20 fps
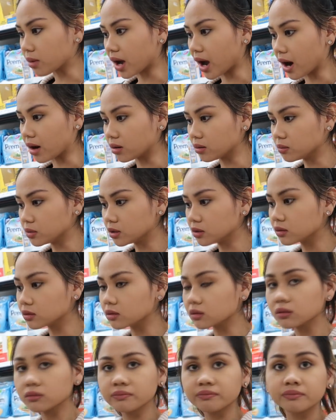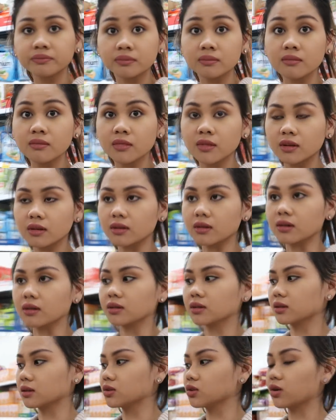Caramel.
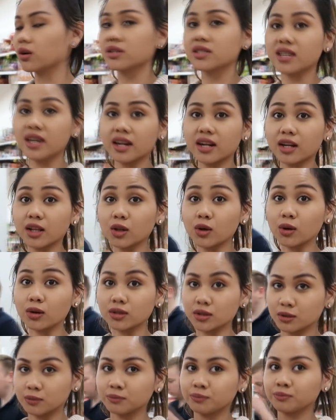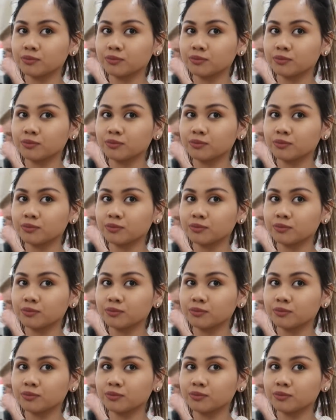So Jordan's getting a lot.